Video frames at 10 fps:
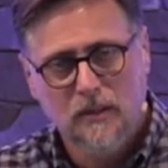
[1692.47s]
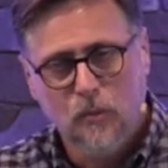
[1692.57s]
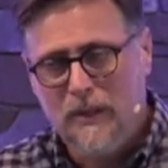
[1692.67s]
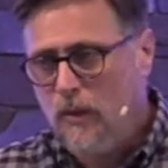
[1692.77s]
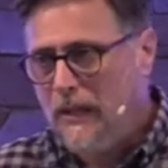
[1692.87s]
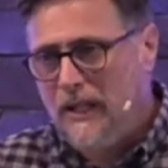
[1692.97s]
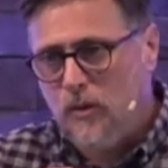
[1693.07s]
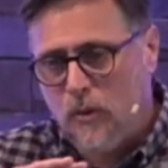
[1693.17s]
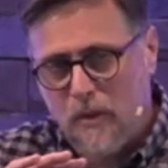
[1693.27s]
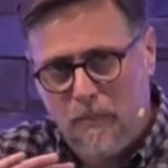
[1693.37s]
We don't
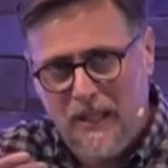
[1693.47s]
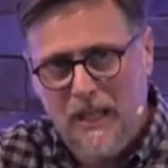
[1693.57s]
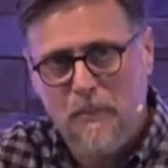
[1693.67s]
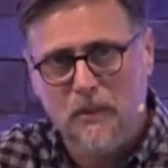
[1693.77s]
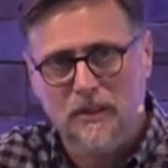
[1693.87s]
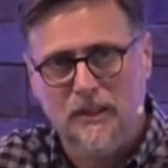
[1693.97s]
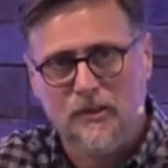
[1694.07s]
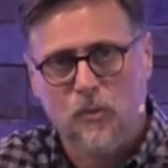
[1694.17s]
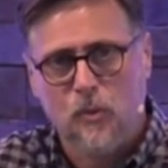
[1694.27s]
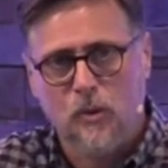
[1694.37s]
ignore the people in
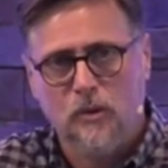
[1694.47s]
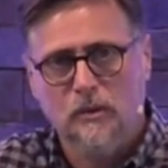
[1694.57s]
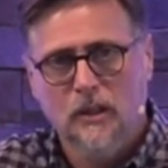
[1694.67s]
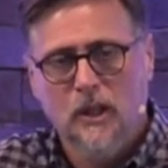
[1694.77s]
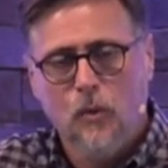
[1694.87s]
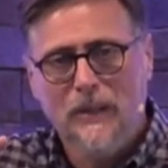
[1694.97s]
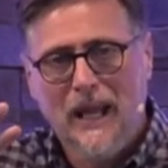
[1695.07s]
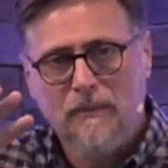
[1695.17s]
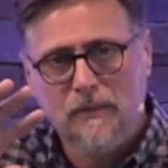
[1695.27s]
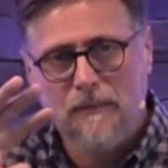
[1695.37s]
this world. We
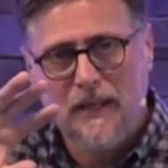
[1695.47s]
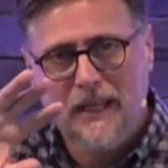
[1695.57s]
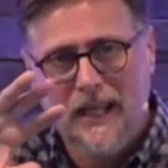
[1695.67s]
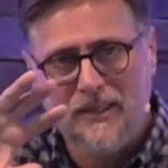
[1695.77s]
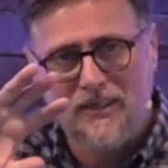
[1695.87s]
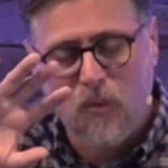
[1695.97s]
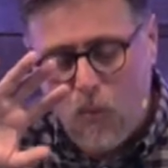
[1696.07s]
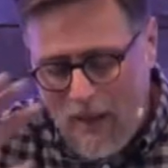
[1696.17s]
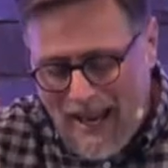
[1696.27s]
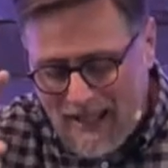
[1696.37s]
have to fight against the
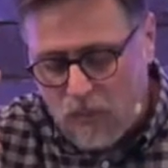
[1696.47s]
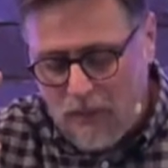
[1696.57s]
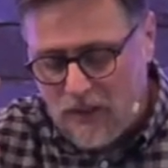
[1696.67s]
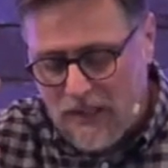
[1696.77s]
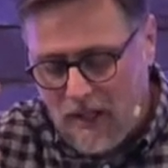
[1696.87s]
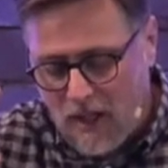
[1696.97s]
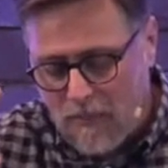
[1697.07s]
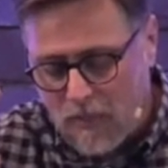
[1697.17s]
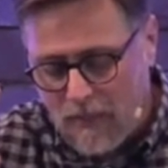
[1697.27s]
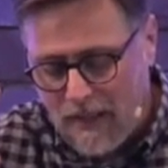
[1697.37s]
way in which they
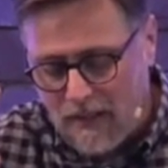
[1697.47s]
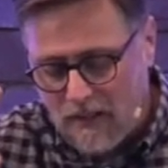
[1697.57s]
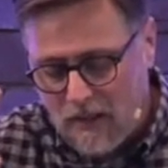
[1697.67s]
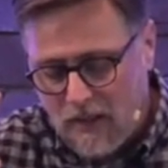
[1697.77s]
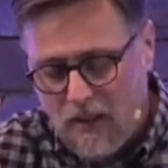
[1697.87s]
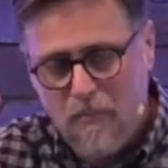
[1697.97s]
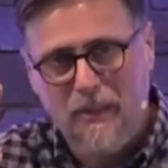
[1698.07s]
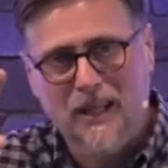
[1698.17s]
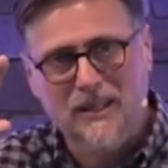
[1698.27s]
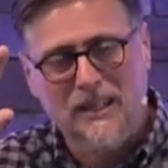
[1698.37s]
operate,
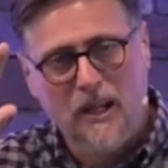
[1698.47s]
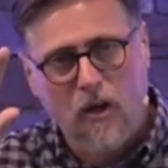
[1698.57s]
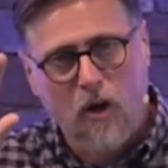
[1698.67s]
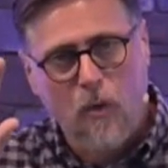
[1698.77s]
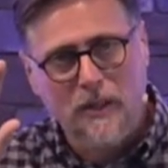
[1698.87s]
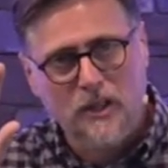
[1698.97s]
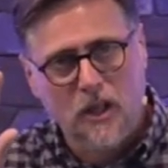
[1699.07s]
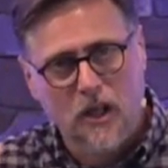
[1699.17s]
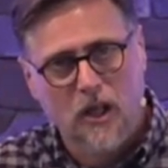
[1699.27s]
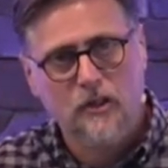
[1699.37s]
because they are always
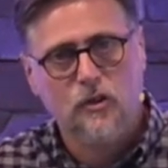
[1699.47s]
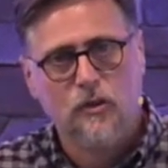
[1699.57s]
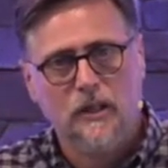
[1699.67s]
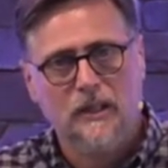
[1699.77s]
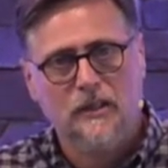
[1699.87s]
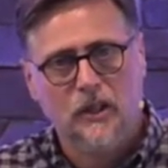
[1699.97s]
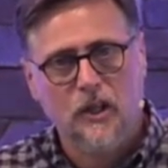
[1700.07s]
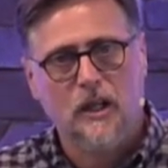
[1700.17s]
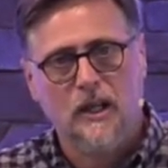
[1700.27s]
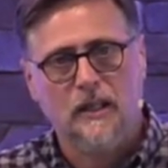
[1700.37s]
contrary to
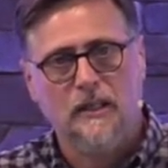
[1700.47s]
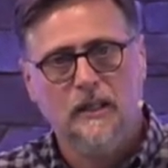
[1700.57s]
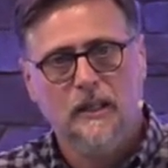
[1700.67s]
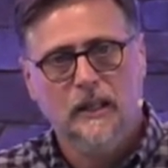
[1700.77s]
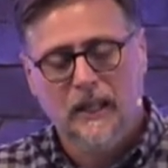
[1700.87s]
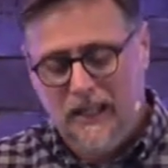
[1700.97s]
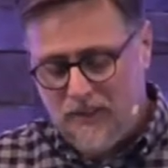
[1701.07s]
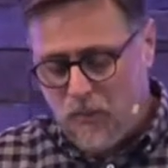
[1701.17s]
God and His